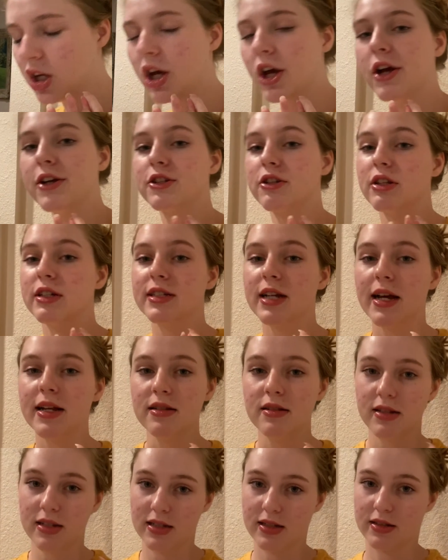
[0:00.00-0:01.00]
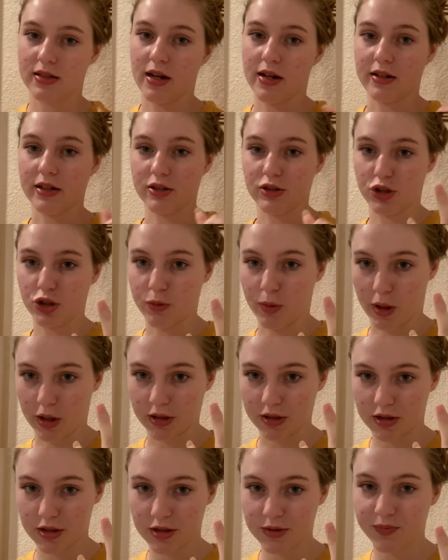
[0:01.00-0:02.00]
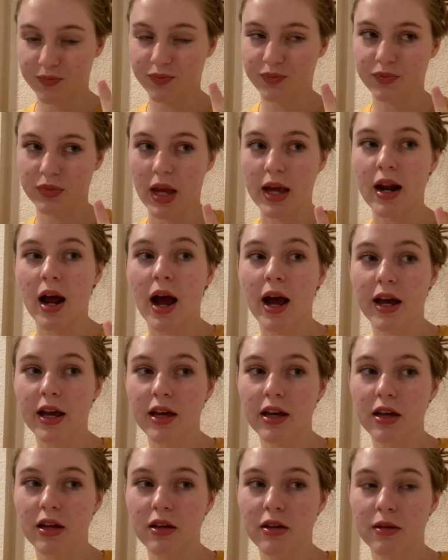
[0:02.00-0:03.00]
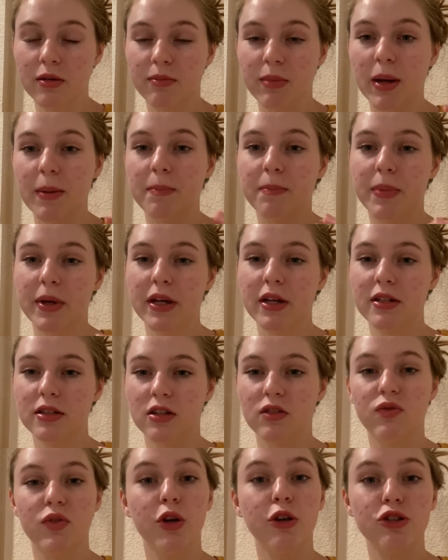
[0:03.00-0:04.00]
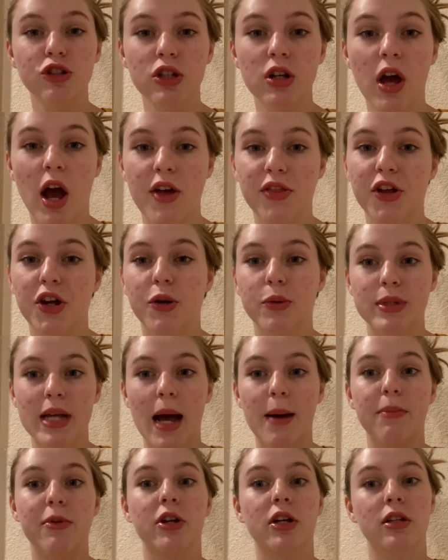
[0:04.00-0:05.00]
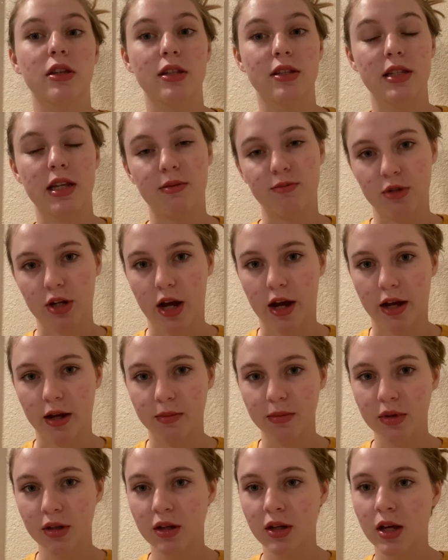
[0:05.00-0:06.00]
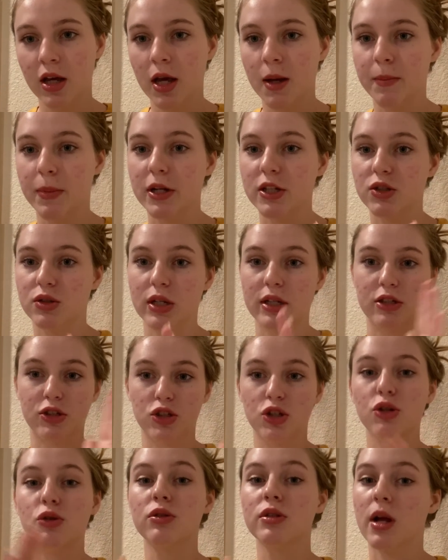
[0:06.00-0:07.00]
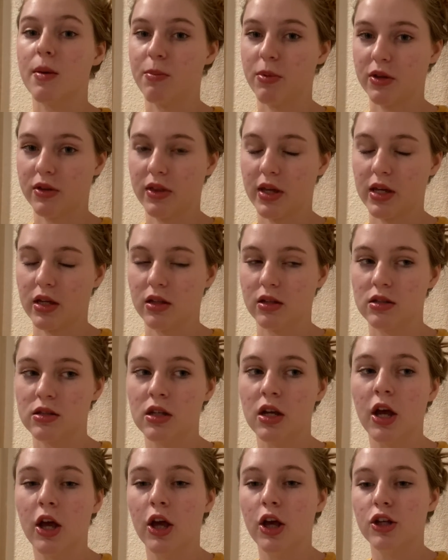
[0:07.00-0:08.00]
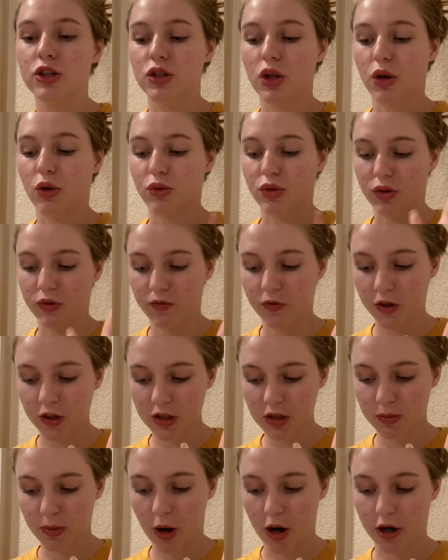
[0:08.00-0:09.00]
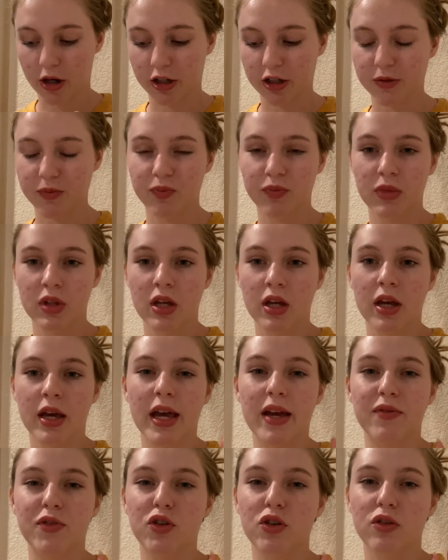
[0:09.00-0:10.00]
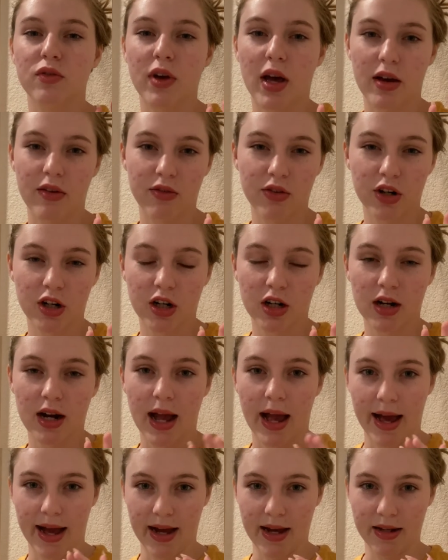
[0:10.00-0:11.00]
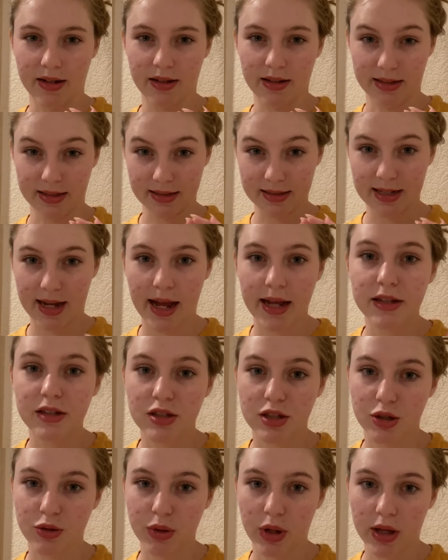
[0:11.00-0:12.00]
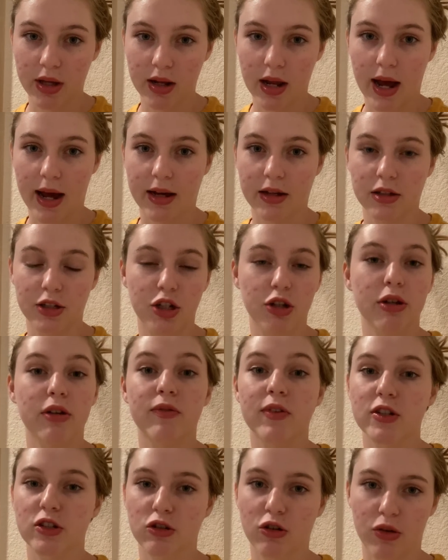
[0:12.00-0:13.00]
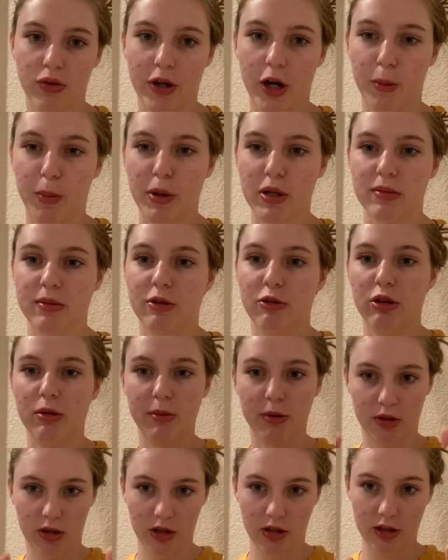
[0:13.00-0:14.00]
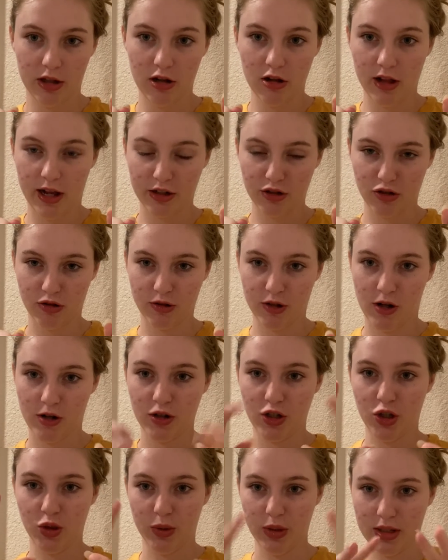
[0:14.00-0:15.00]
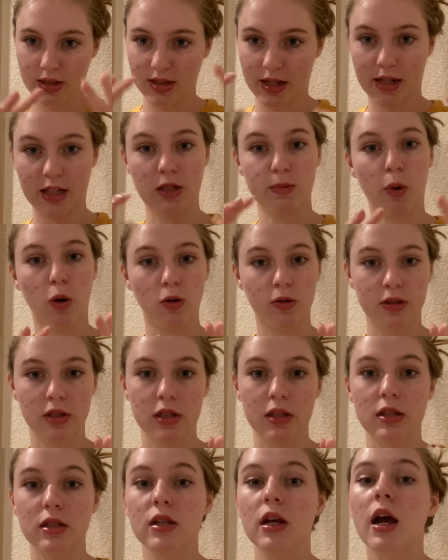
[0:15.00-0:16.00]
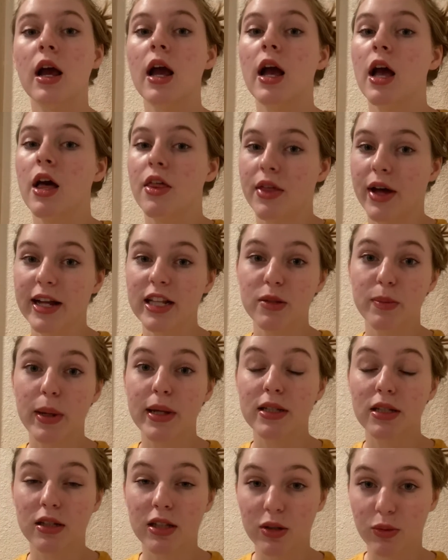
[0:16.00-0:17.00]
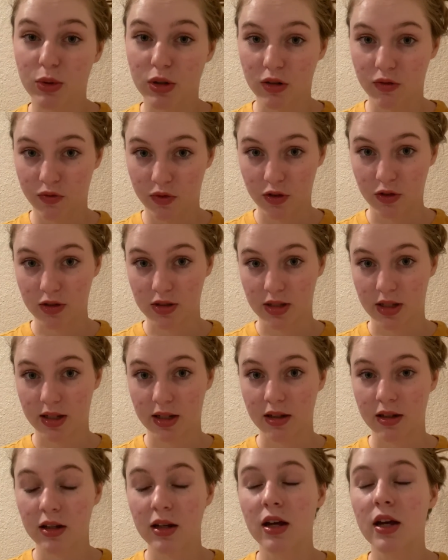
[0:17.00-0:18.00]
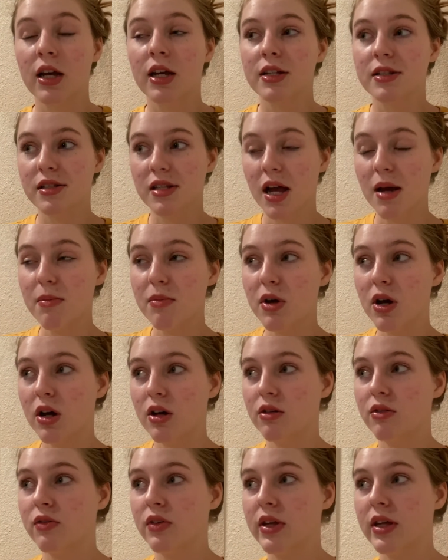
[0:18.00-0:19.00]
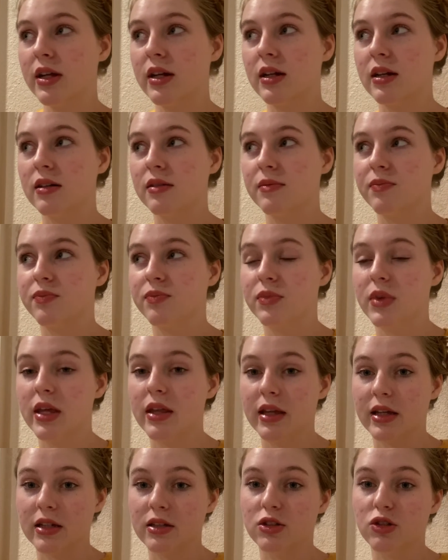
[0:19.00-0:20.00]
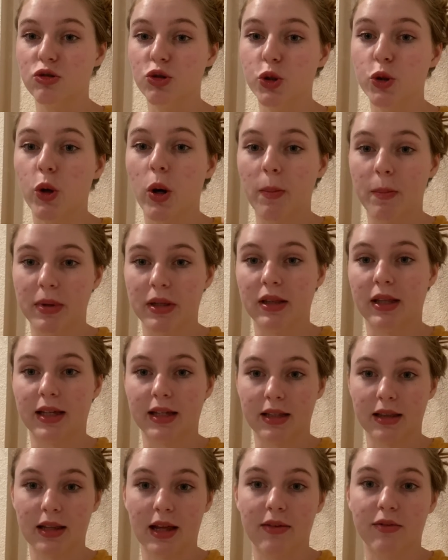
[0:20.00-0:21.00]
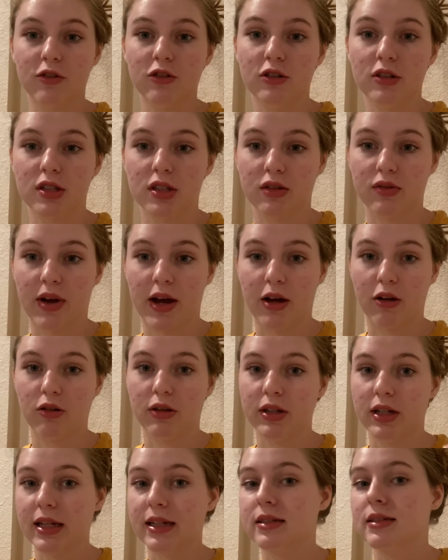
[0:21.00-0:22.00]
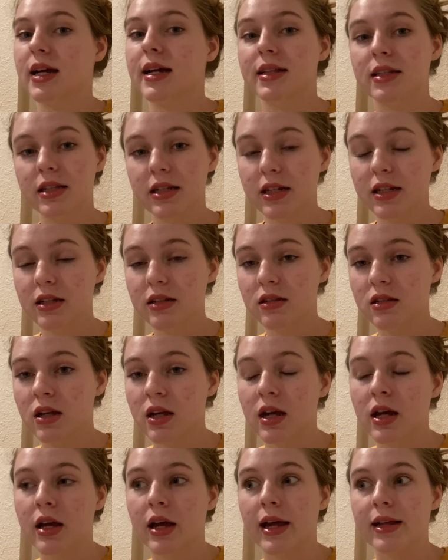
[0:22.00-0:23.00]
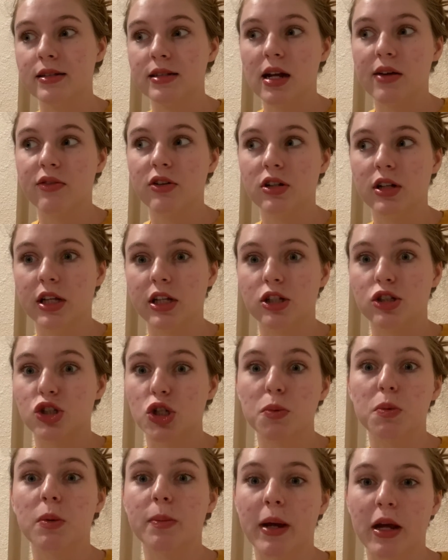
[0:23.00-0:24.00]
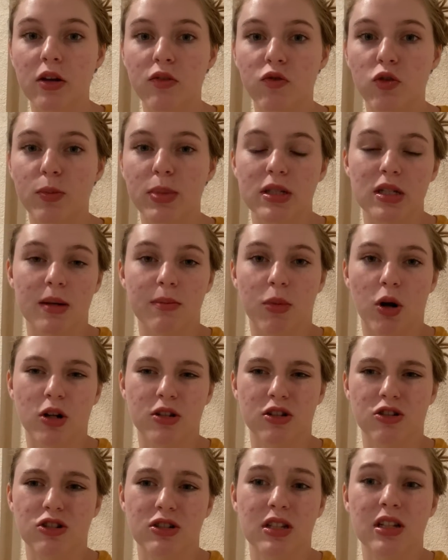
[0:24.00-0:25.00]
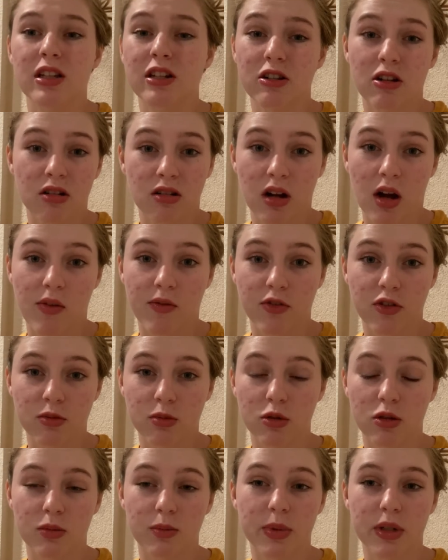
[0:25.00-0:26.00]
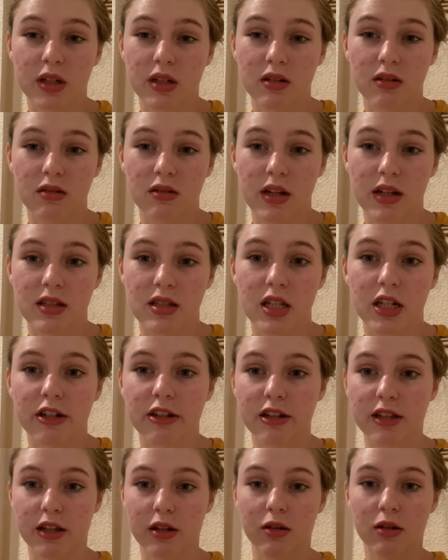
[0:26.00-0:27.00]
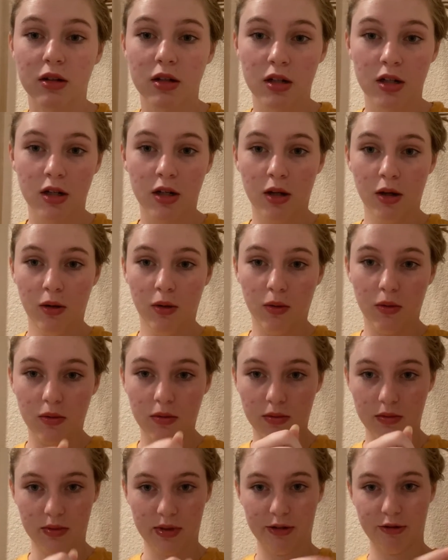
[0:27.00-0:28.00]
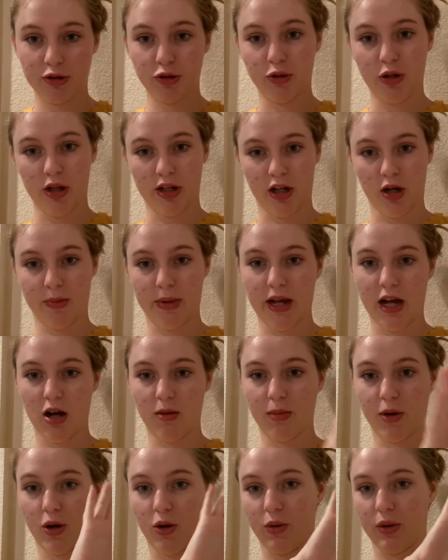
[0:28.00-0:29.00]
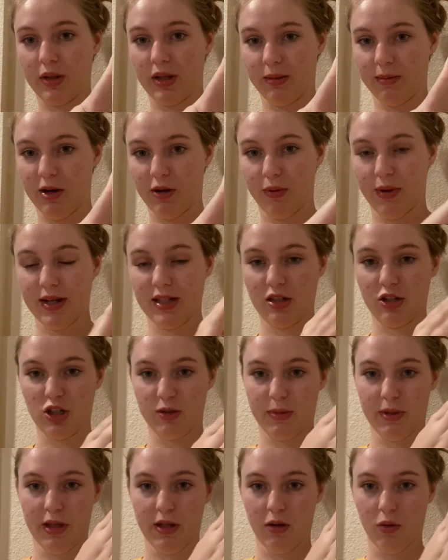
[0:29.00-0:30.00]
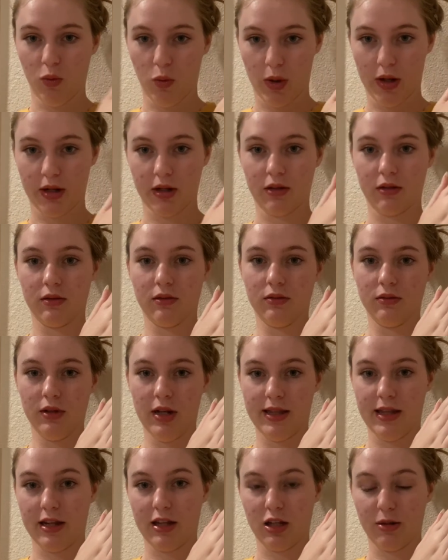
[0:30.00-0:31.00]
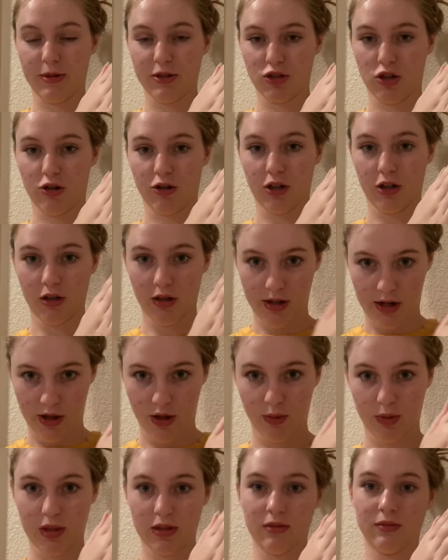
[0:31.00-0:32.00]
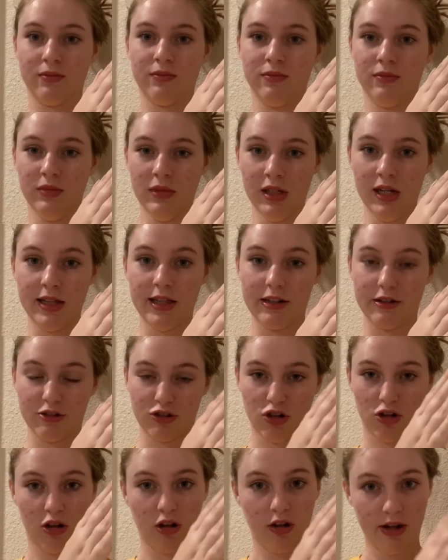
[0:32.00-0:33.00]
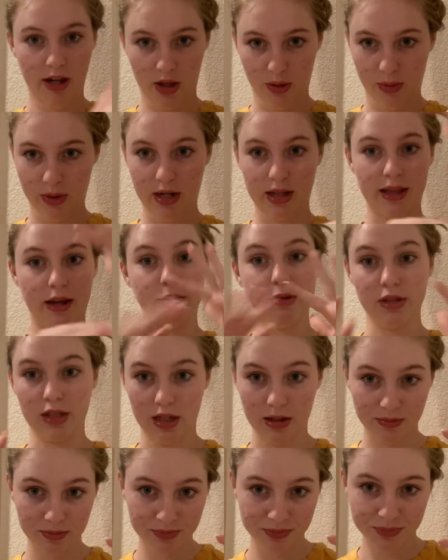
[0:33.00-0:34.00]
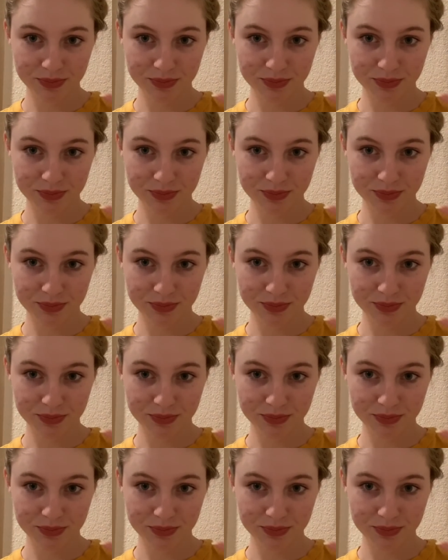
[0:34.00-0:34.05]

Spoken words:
So the test is done in two parts. And my biggest confusion, I thought it was happening at the same time, but it's two separate things. So the first part, if you've ever had a TENS unit at, physical therapy or something, they put the little electrodes on you and it sends pulses. That's basically what it feels like. Some of it, they do go up in levels of how intense it is. It's never super painful, but some parts are just a little uncomfortable, but it's literally they were doing it on my elbow and my wrist and just be one and then a little bit stronger, another one, and then a little stronger, another one, and that was it.